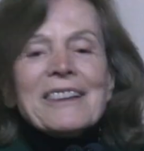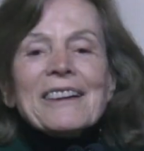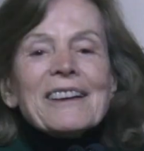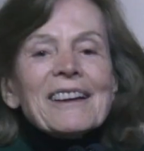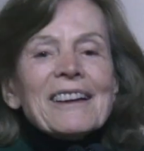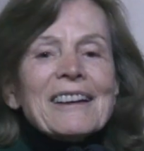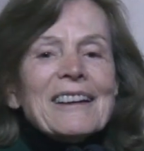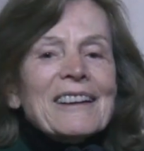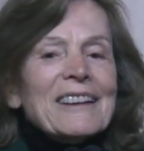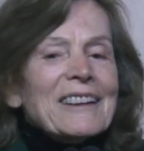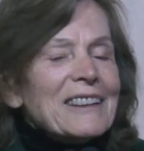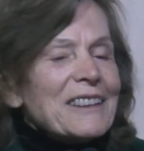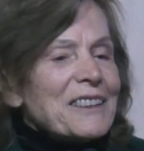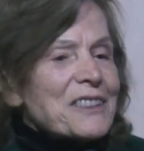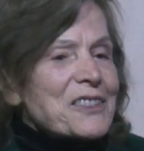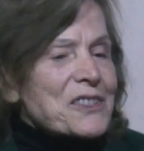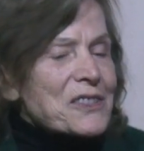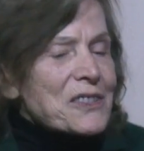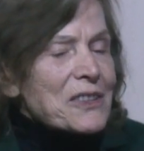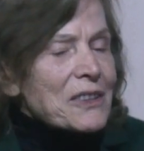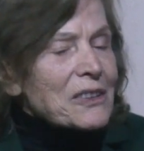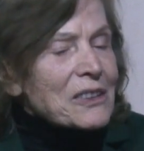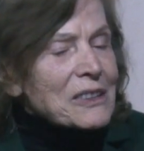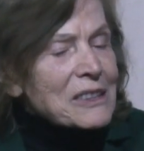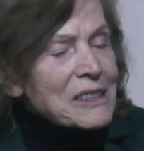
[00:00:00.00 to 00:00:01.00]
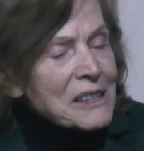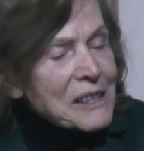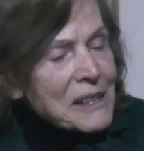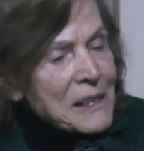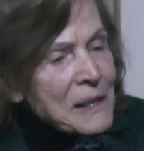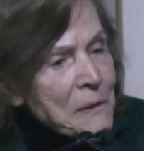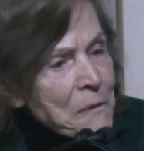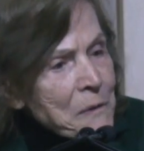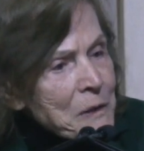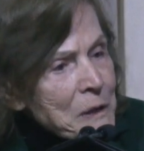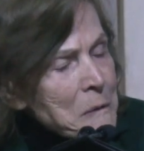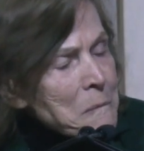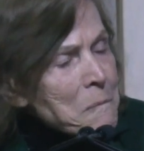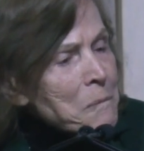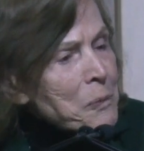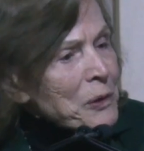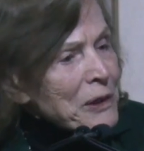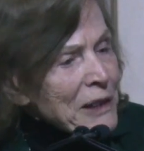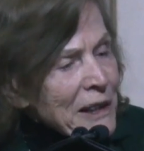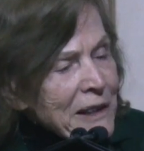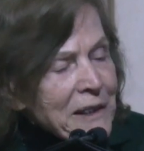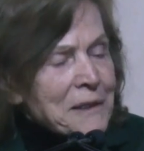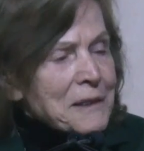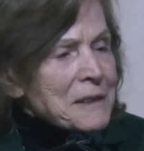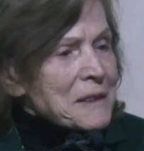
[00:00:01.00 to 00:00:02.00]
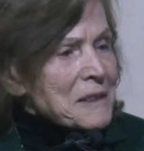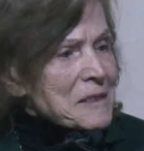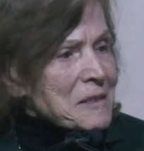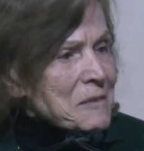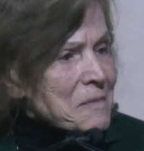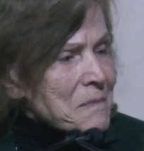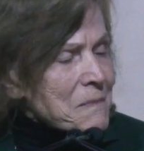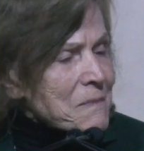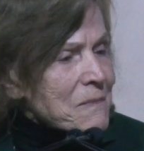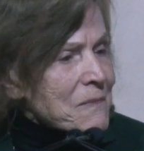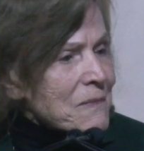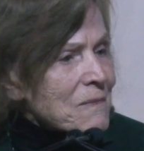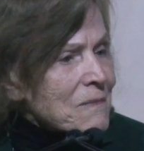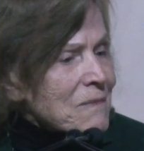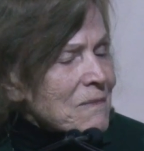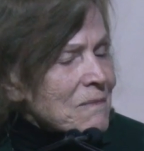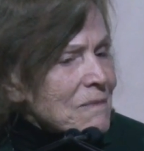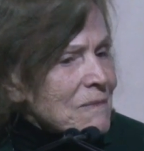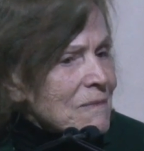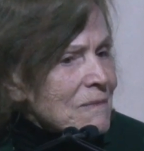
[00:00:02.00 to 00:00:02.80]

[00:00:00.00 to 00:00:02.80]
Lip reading: It's a living planet.